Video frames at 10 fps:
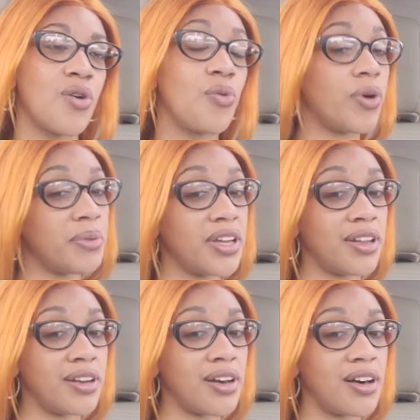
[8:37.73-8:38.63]

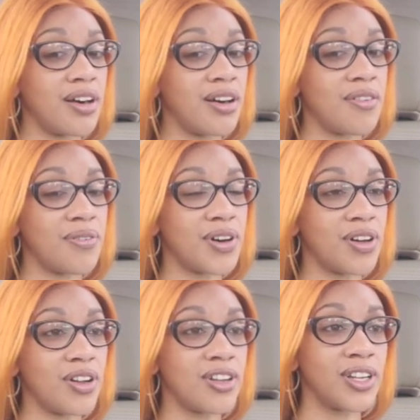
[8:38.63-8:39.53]
Women of a
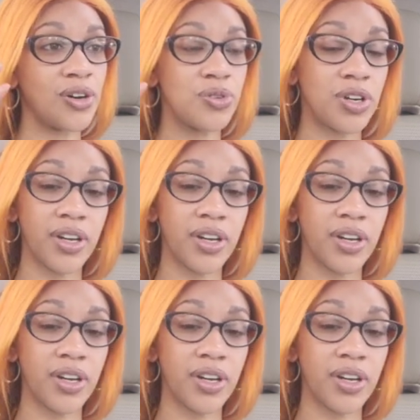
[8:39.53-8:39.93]
lower